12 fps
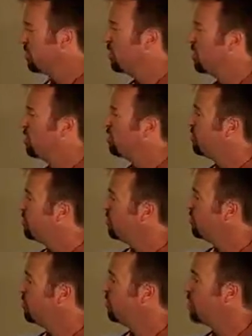Well,
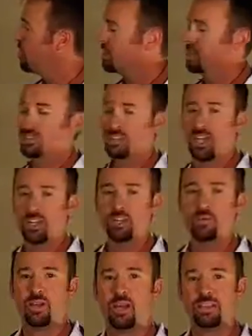when you walk inside,
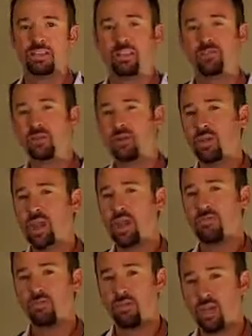you realize that even though they
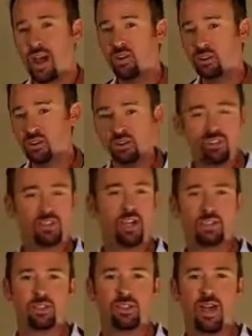have thousands and
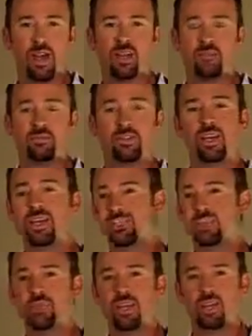thousands of items, they
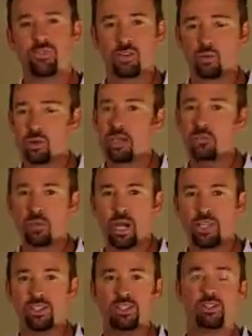actually only have three
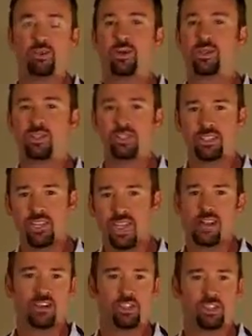prices throughout the
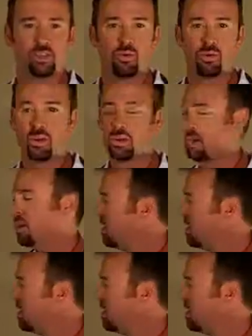entire store.